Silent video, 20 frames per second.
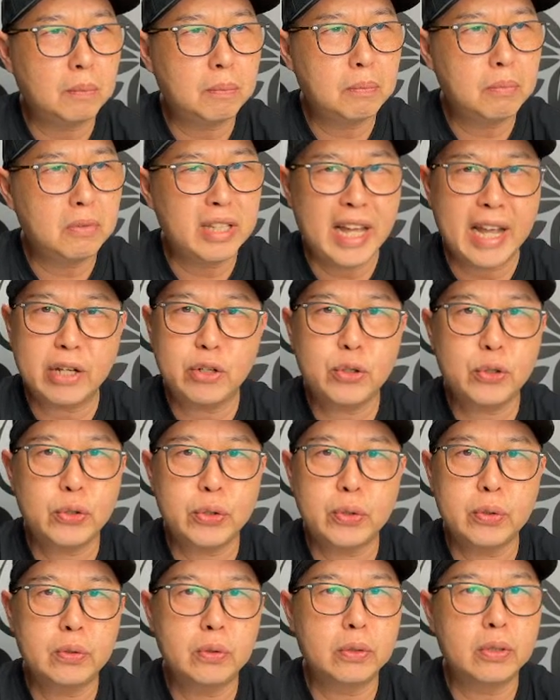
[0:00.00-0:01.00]

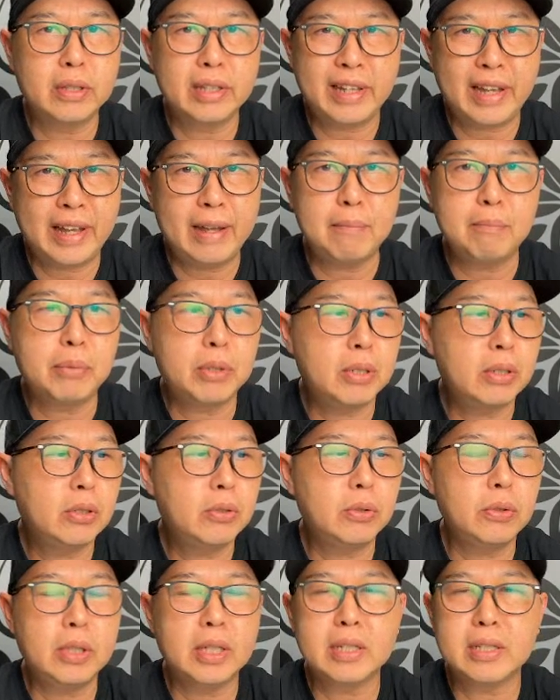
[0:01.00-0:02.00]
natural timbre
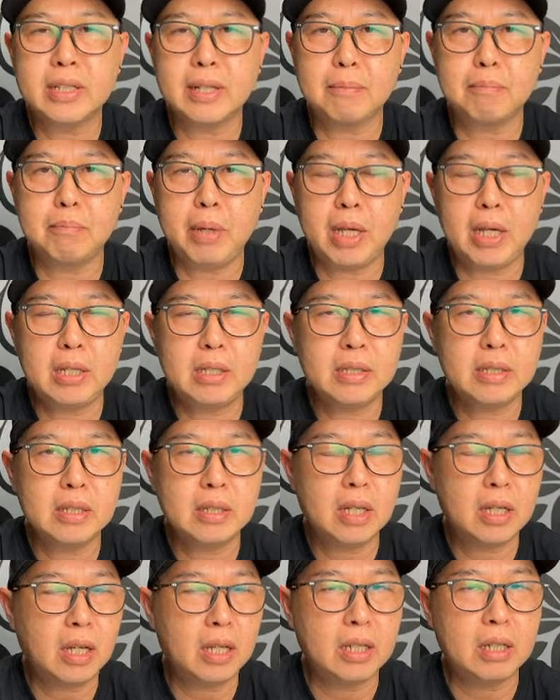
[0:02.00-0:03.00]
to the sub bass
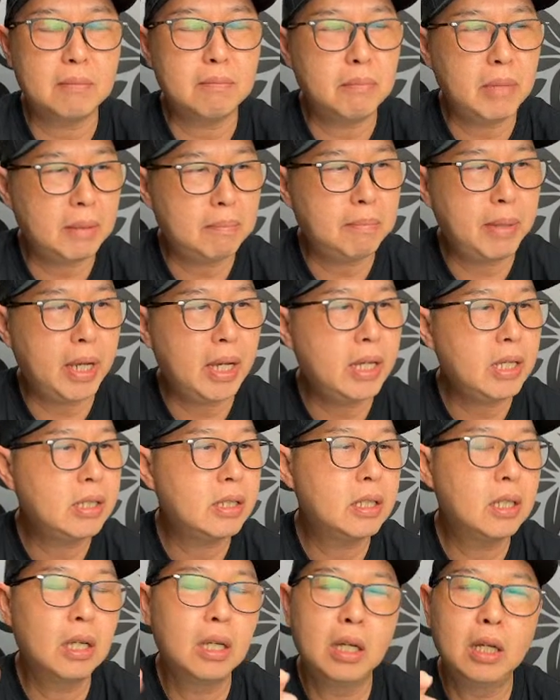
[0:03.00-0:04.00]
and the mid
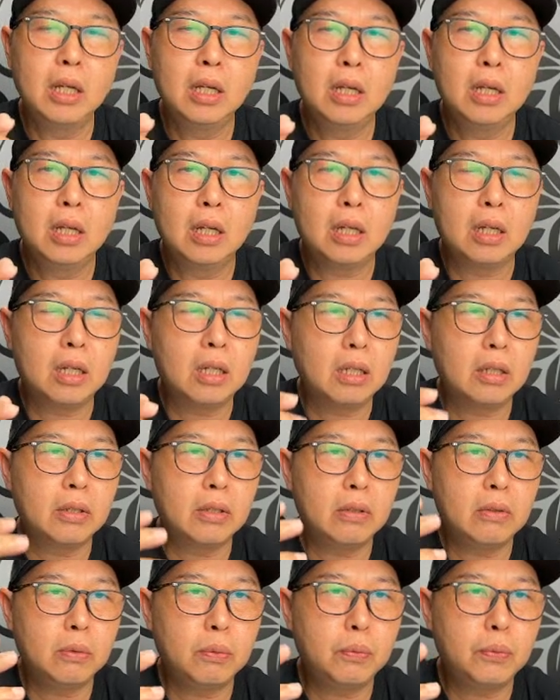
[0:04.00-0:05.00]
bass.
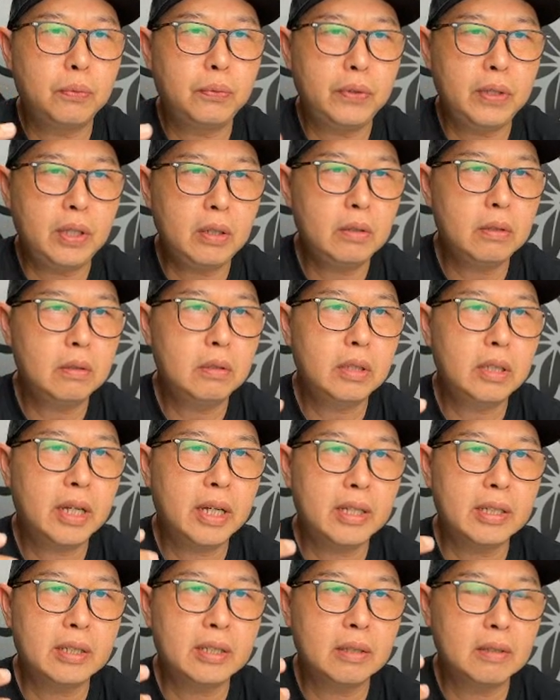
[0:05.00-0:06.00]
You feel
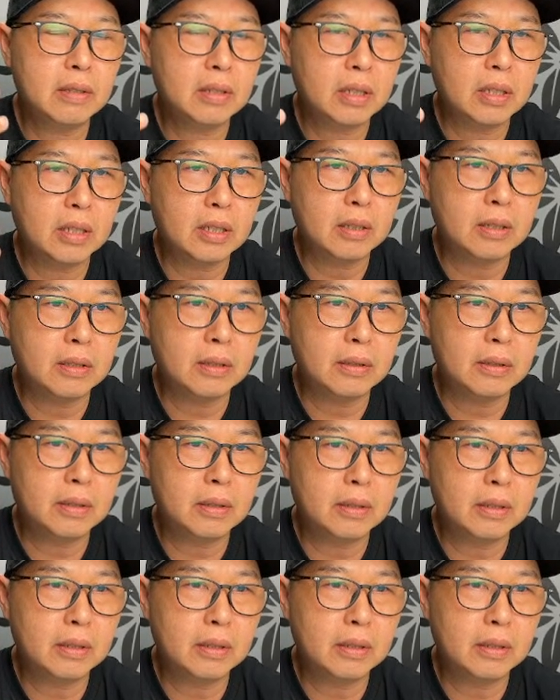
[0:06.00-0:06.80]
that the